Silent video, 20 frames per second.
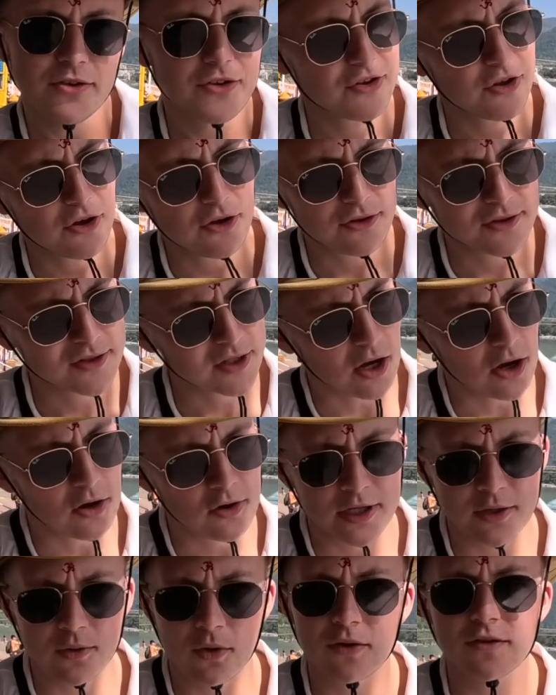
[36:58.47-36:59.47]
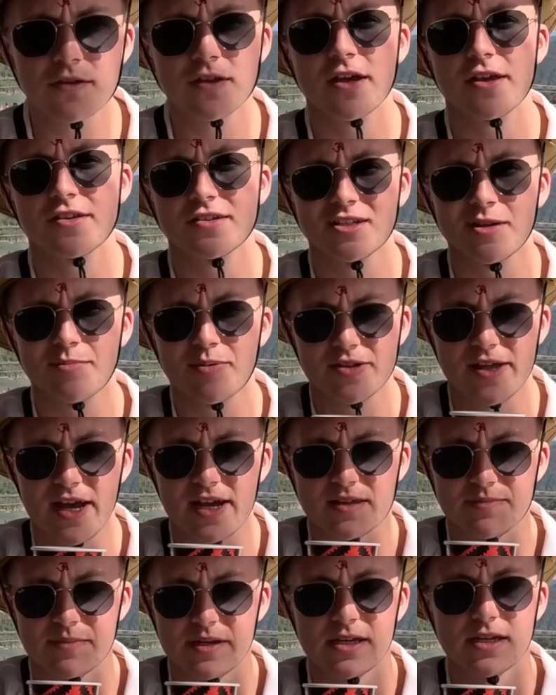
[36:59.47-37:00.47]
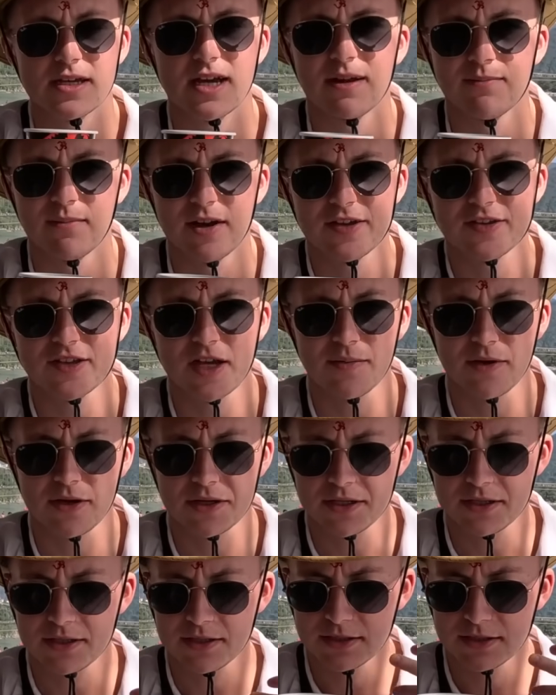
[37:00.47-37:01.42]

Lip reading: so the holy water is going to protect me and my stomach.